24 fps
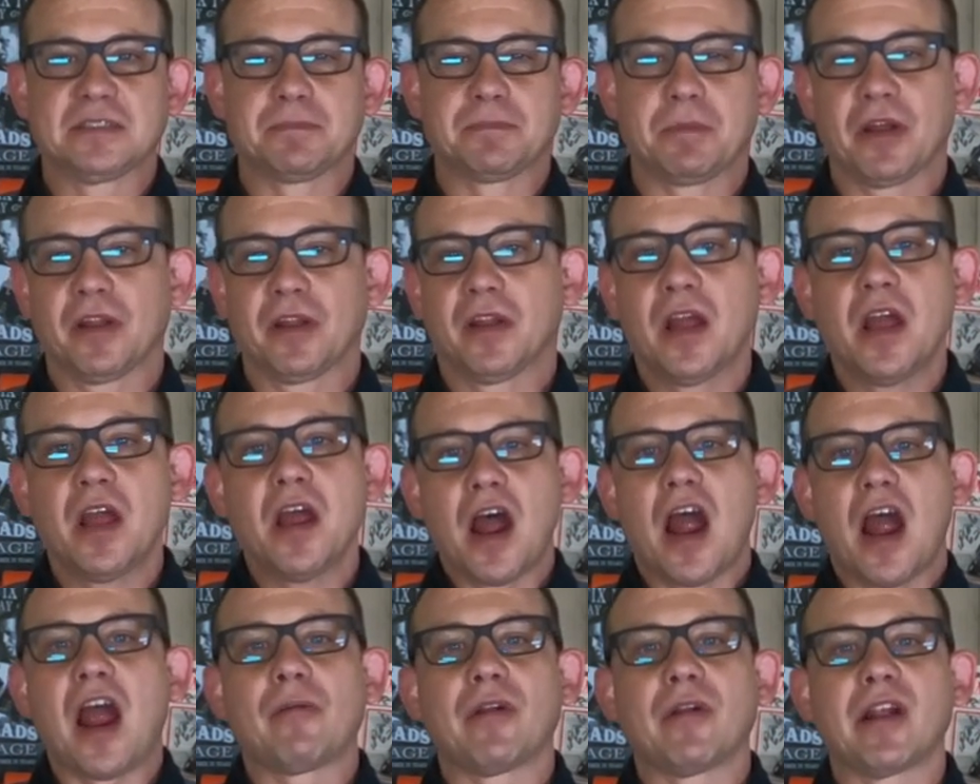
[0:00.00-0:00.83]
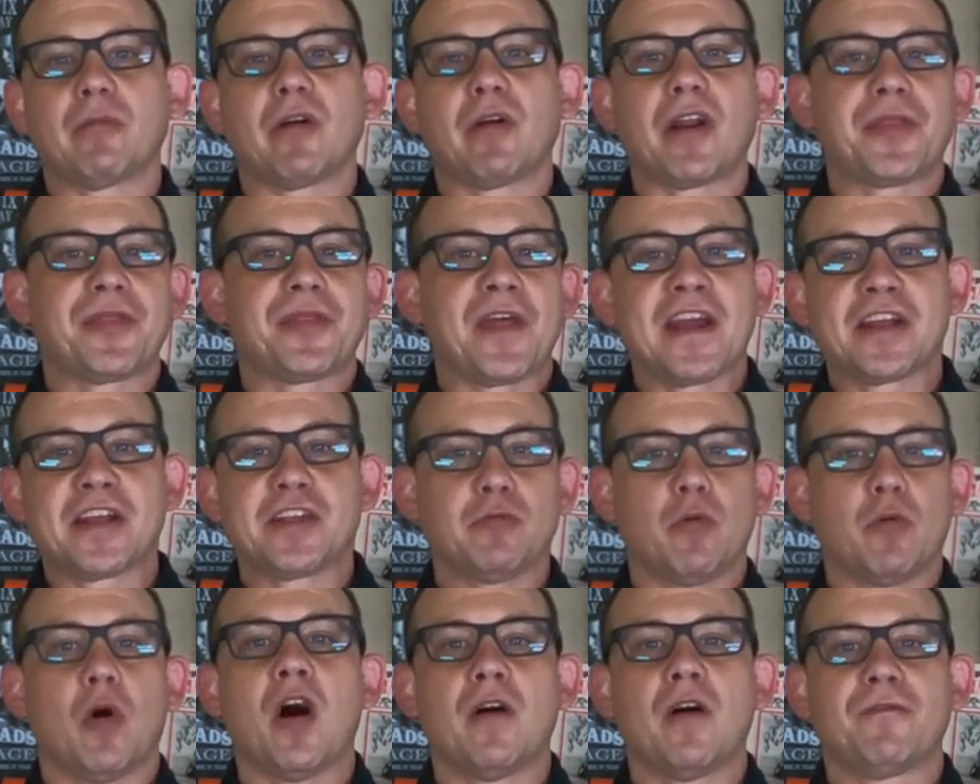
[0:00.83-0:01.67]
but I really want to thank
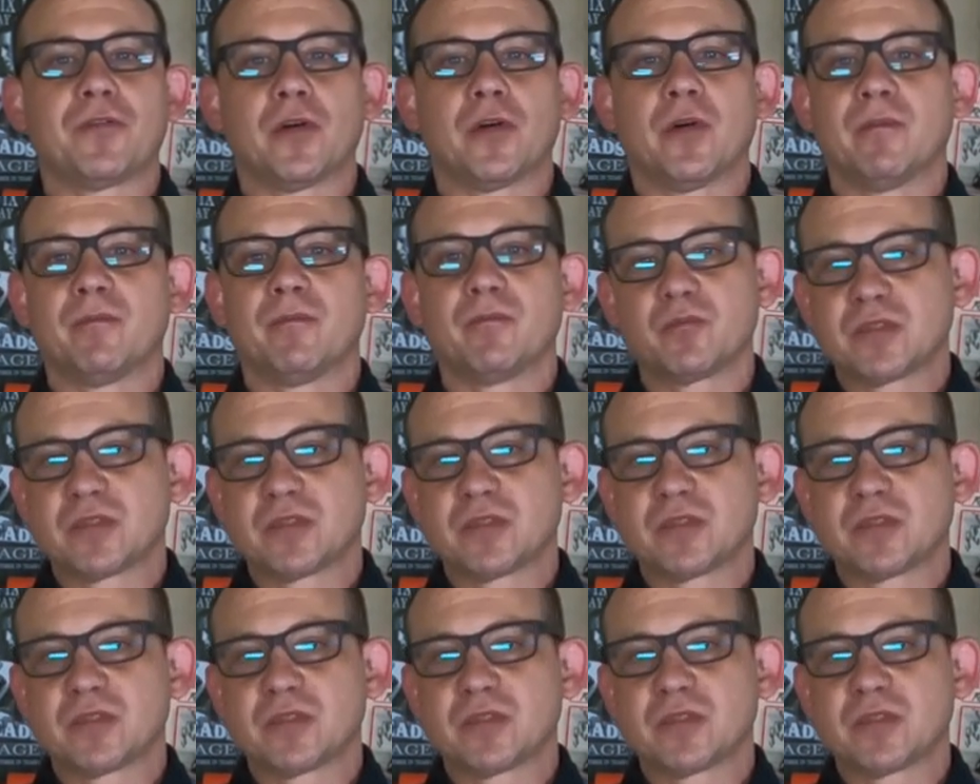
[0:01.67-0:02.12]
you all for